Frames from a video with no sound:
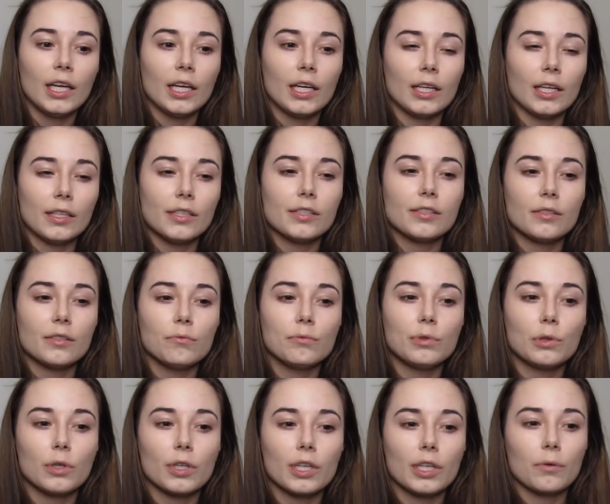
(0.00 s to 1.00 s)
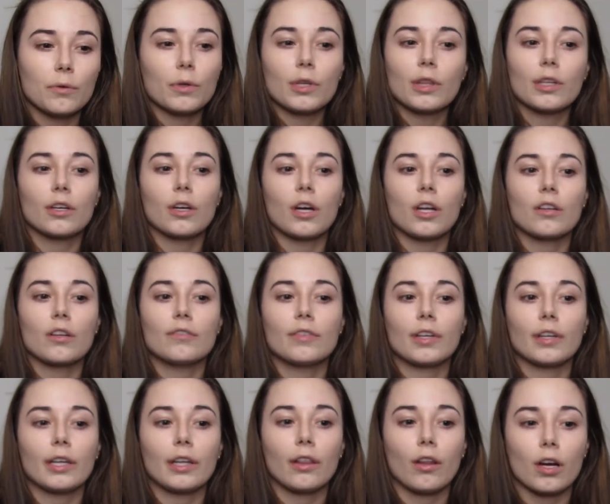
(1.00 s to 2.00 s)
it is important when they're on a
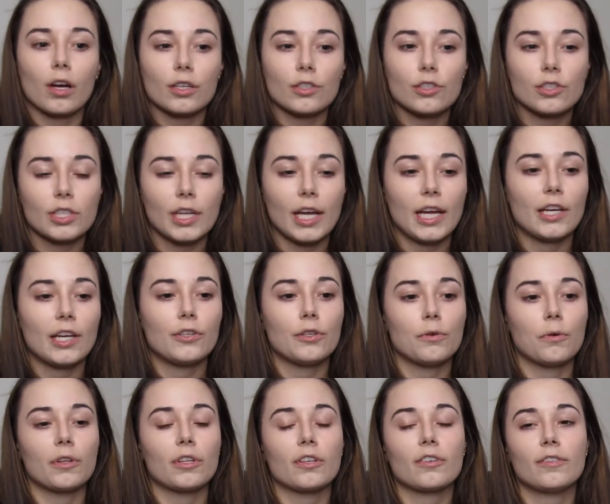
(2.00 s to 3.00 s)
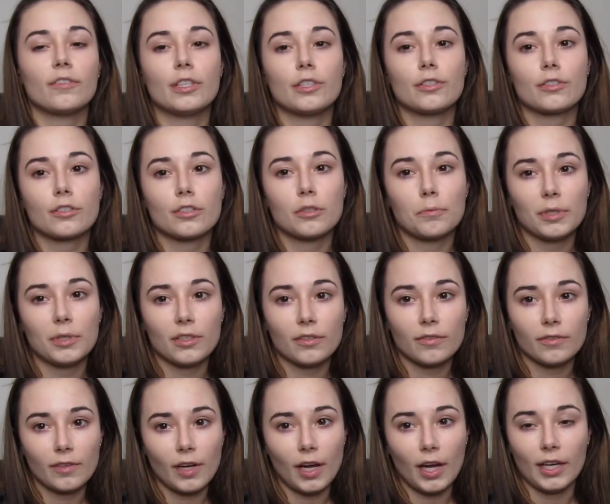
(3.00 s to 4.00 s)
very large stage. You want their features to be
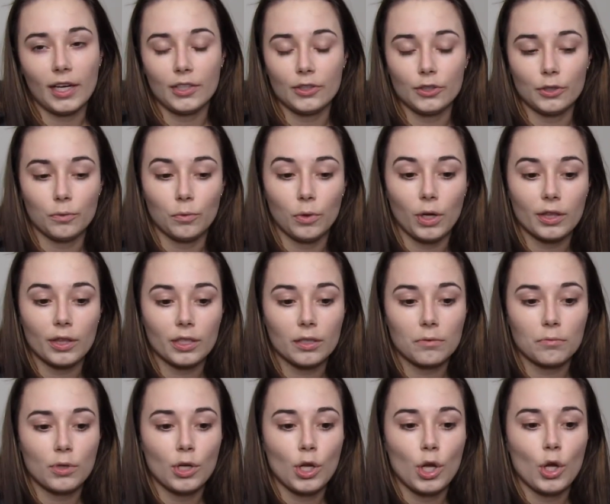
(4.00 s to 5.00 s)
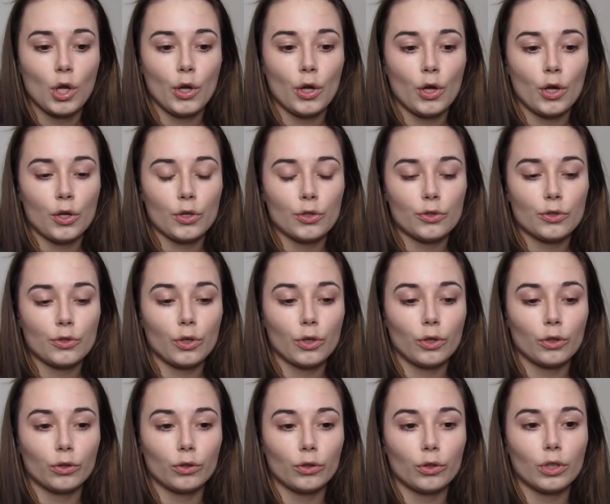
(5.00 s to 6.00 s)
defined. You want them to
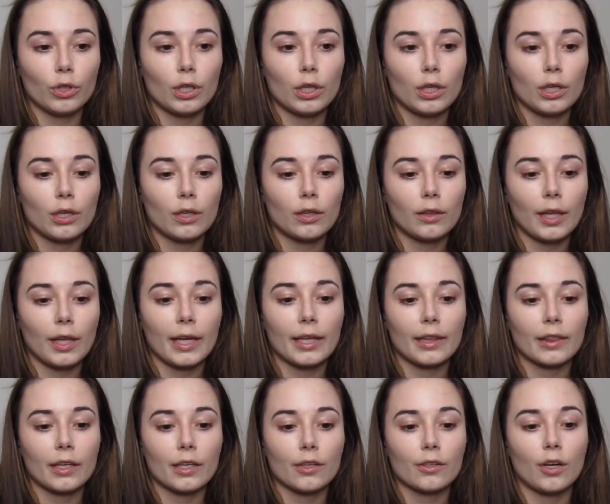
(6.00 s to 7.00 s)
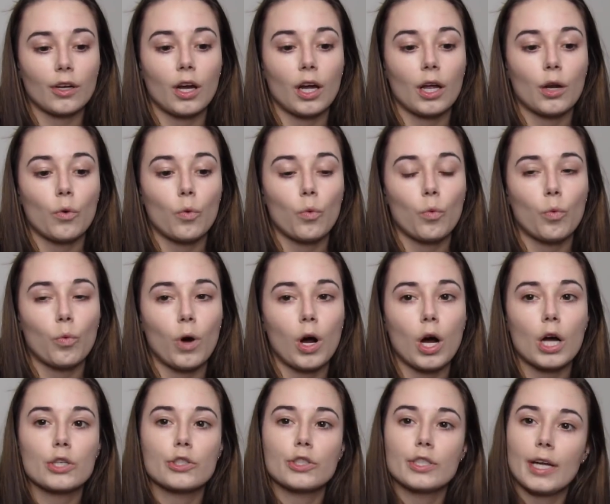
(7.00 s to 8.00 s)
look like they're not
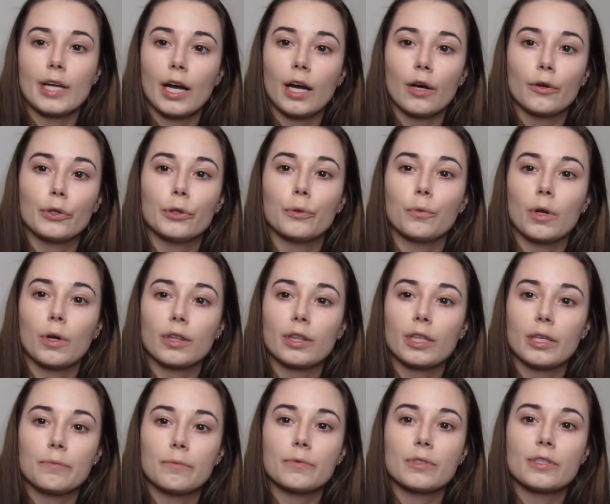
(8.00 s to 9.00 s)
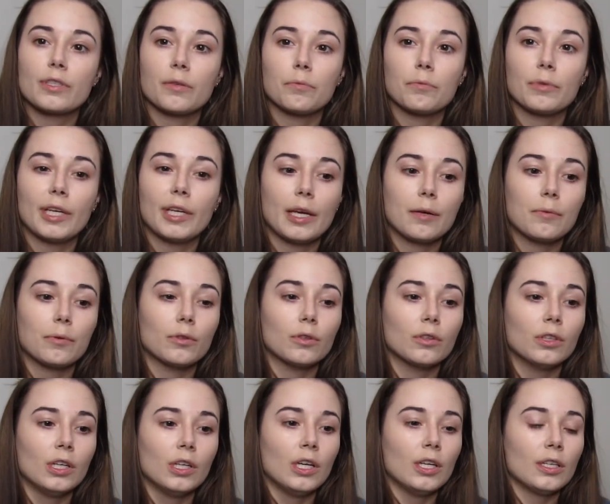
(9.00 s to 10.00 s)
washed out. You want them to be
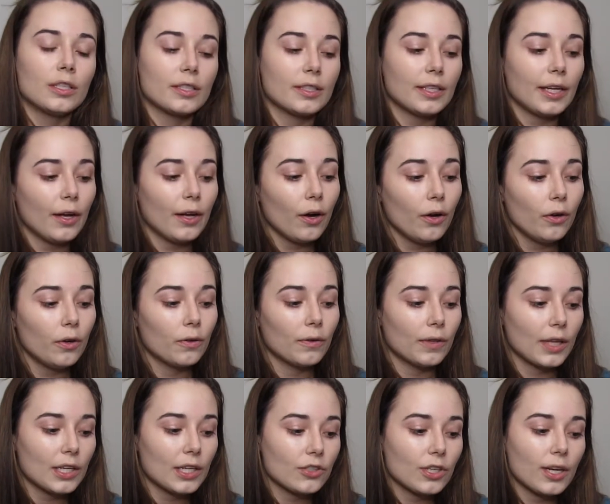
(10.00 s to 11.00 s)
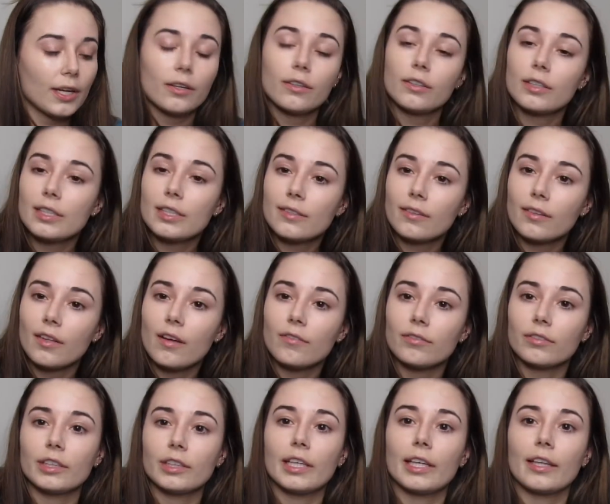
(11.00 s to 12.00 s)
able to say, oh, that child is
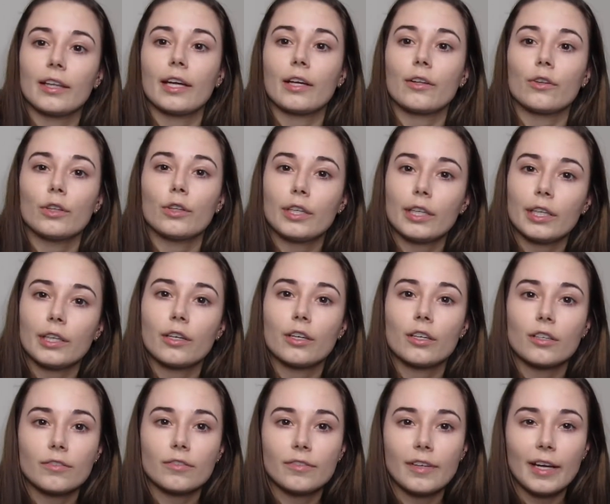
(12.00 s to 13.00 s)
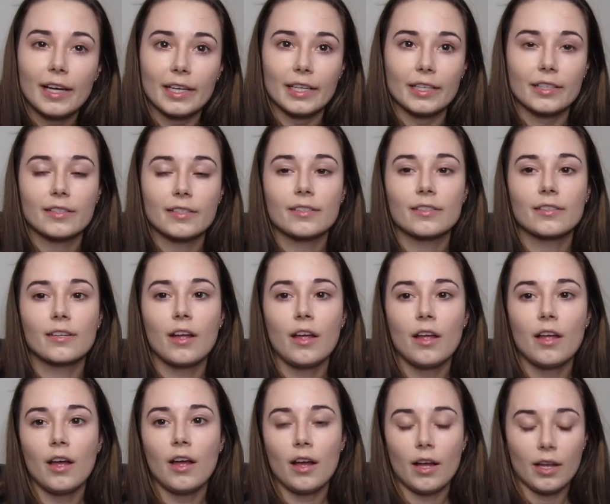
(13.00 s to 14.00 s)
lovely. Like, look at her face.
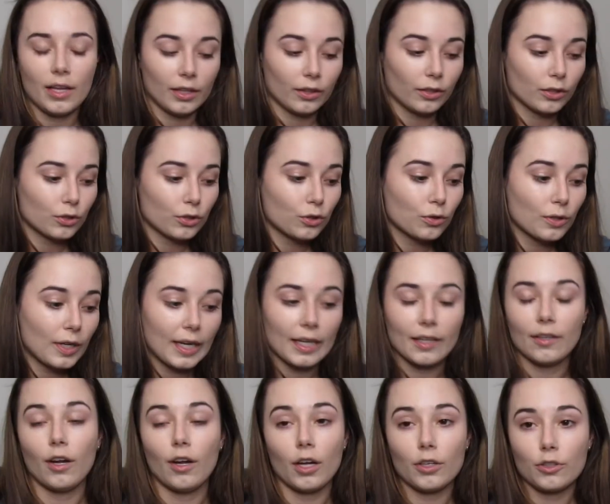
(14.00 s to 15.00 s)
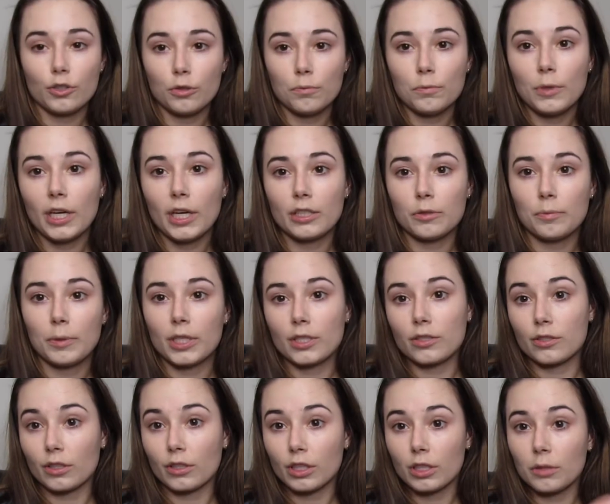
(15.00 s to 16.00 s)
It looks great, not too much,
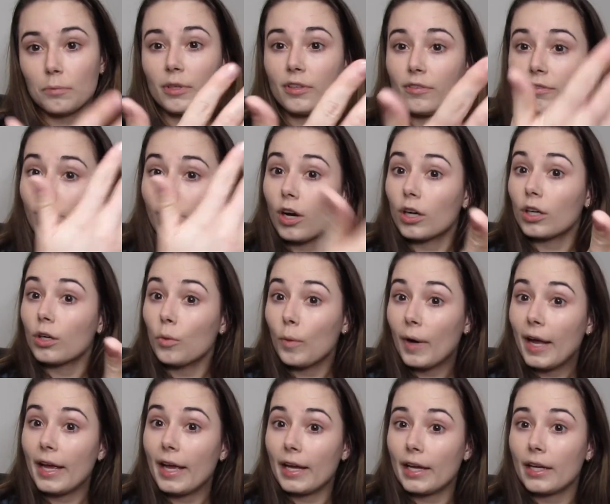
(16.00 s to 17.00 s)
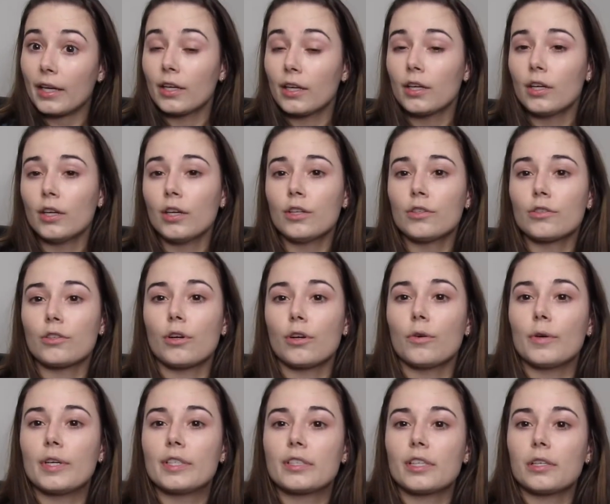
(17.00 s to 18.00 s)
because they're gonna be far away. So
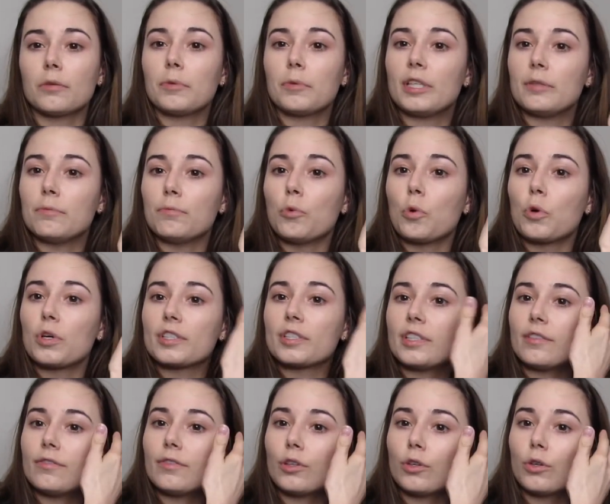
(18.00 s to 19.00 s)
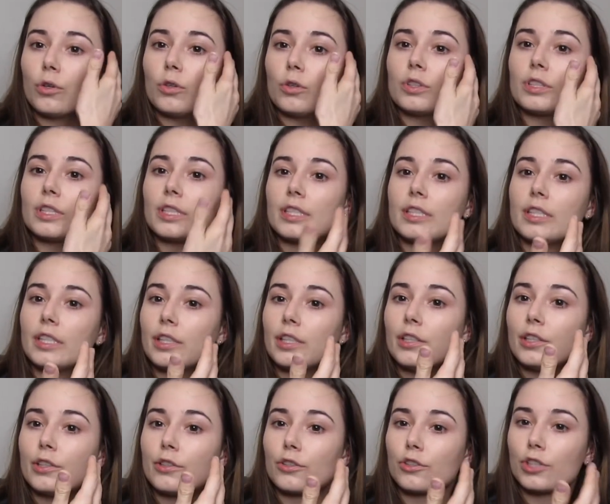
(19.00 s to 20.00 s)
it's gonna be more difficult to see
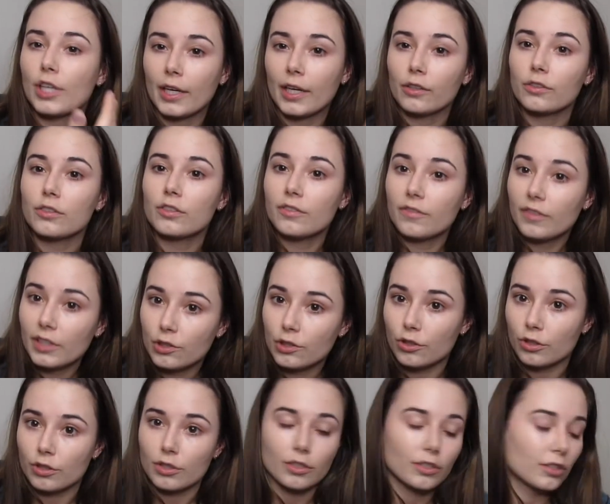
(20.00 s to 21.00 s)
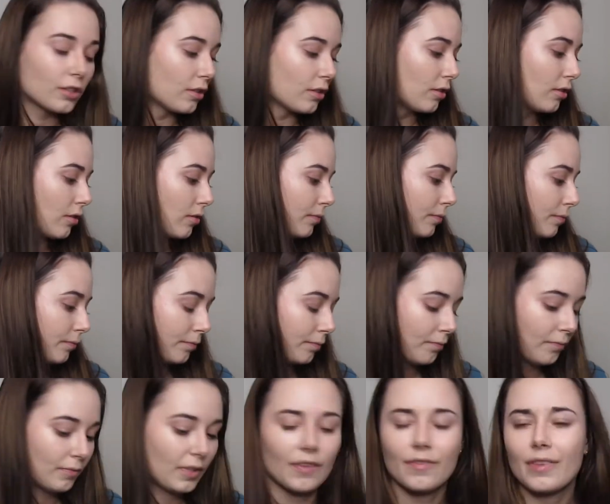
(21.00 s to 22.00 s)
your child's features,
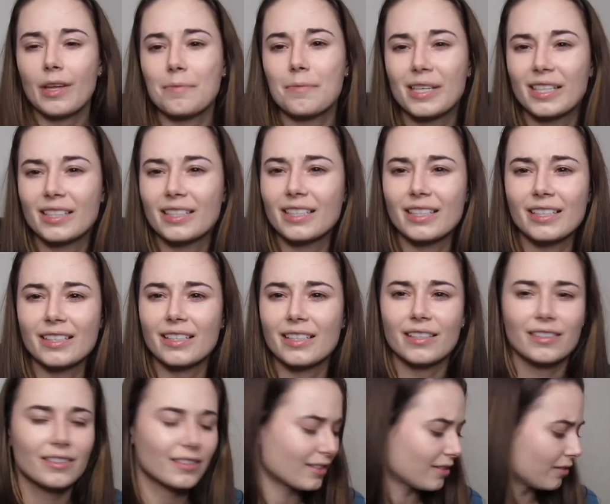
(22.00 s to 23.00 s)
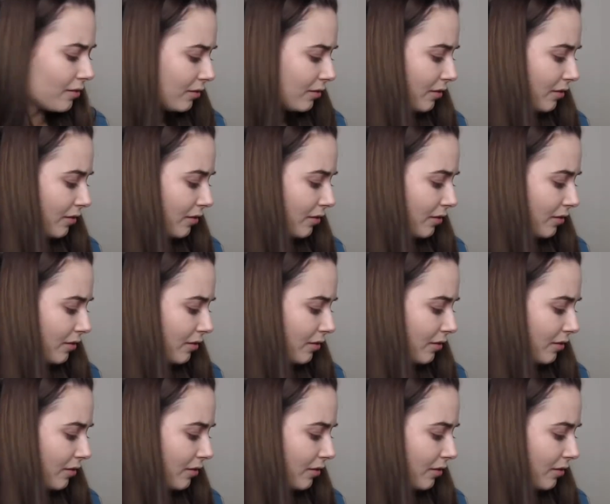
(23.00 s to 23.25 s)
if that makes any sense.